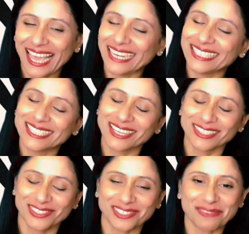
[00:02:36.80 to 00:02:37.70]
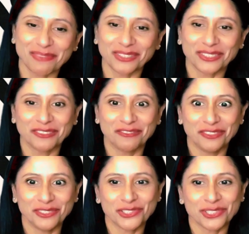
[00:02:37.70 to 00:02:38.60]
And it's not just about
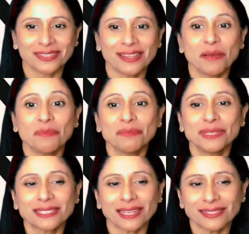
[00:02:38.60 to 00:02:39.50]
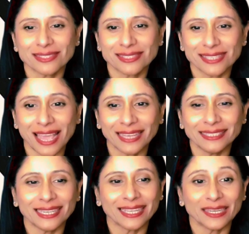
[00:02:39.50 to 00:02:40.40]
confusion.
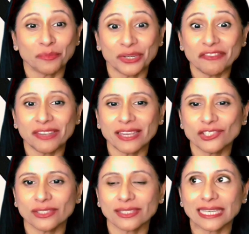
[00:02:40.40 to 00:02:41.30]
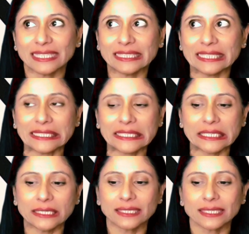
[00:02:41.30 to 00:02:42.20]
Misunderstanding and abbreviation can lead
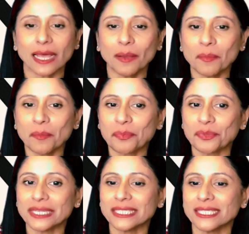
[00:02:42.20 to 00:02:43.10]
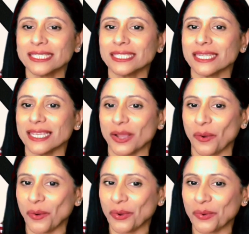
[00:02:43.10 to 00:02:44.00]
to some pretty
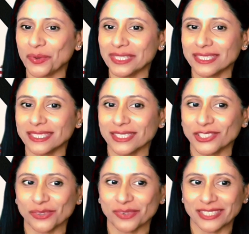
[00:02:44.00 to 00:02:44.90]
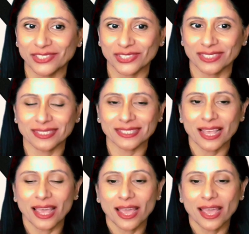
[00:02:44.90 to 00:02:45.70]
awkward situations.